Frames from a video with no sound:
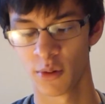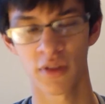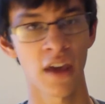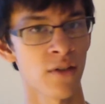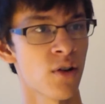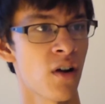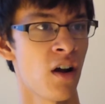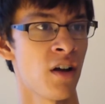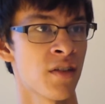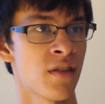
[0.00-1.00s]
Kevin
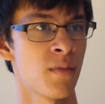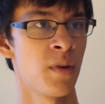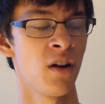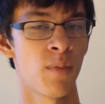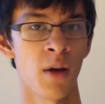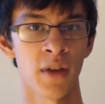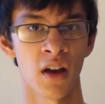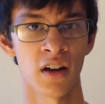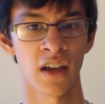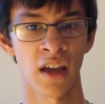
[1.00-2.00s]
Cross, Peter
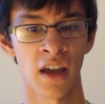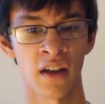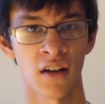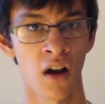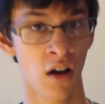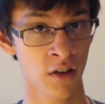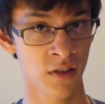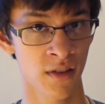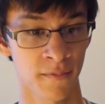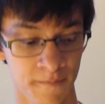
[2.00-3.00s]
Palmiotti, and
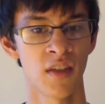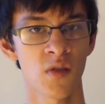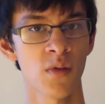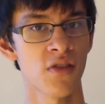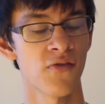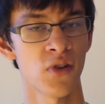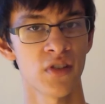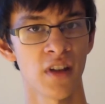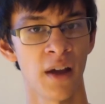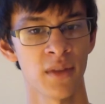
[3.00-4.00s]
Ox. This was the
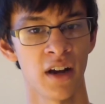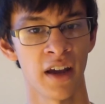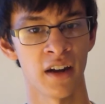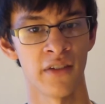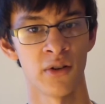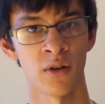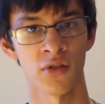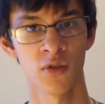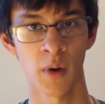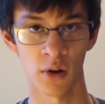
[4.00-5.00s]
first time that I had ever
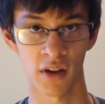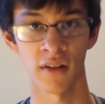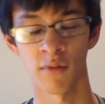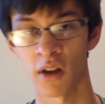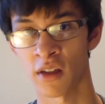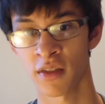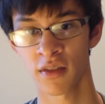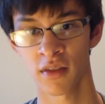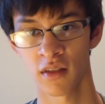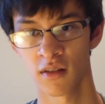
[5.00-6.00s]
spoken with
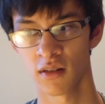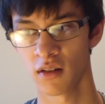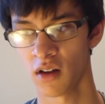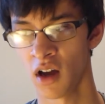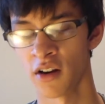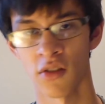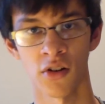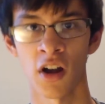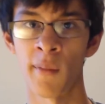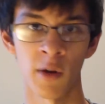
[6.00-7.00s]
another
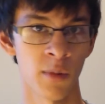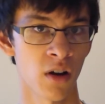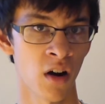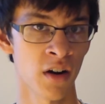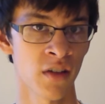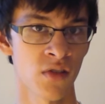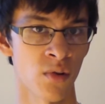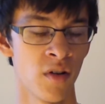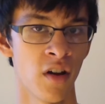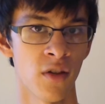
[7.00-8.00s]
comic book artist
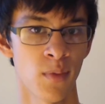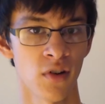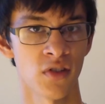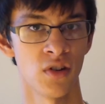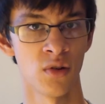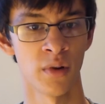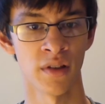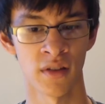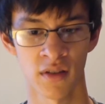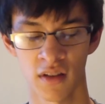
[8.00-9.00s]
or another person who
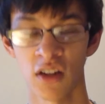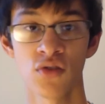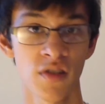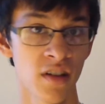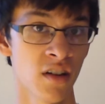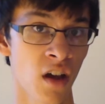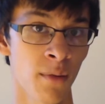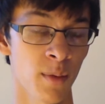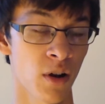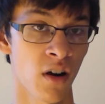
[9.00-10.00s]
was interested in
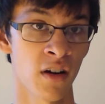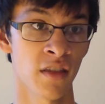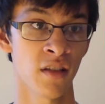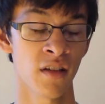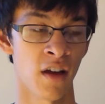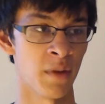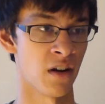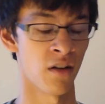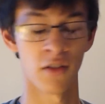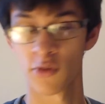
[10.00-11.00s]
comic book art, at least. I mean,
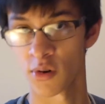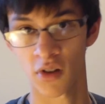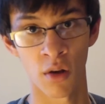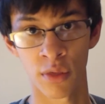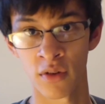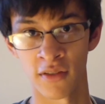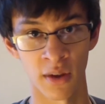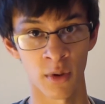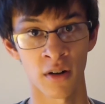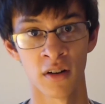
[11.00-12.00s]
of course, all three of
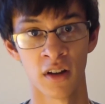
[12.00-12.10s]
them are